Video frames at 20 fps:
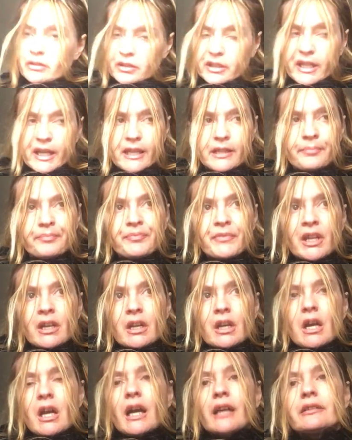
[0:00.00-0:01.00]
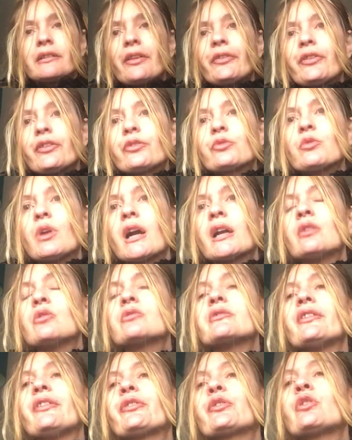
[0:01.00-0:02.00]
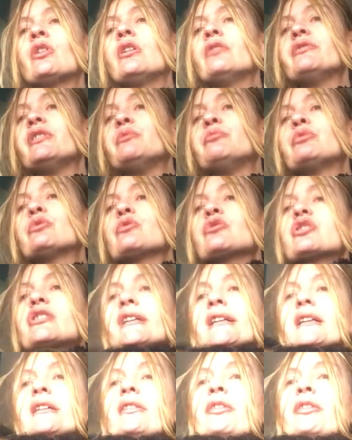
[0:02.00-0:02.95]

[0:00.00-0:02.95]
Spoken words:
okay? And this is why all this COVID bullshit